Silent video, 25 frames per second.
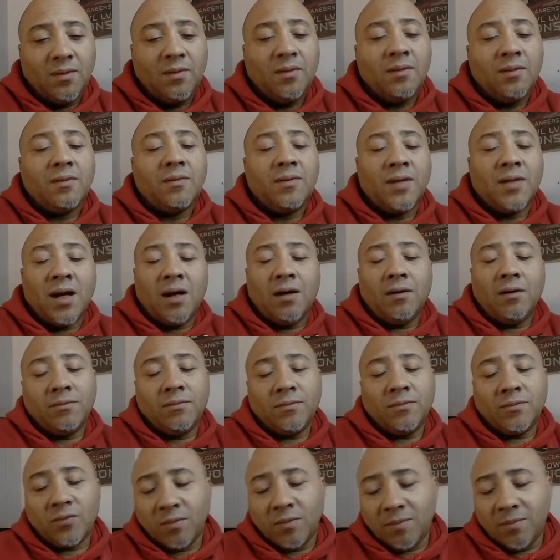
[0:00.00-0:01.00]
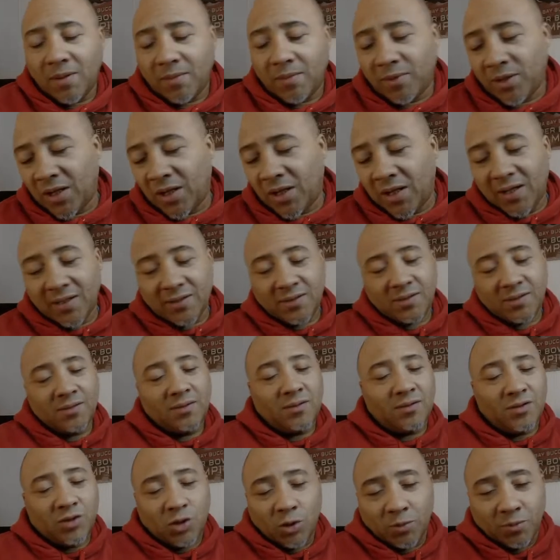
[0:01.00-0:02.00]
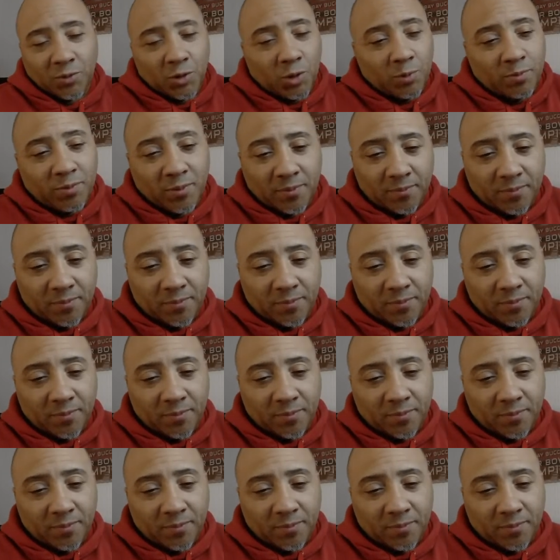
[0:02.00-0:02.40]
Now, remember, guys, super duper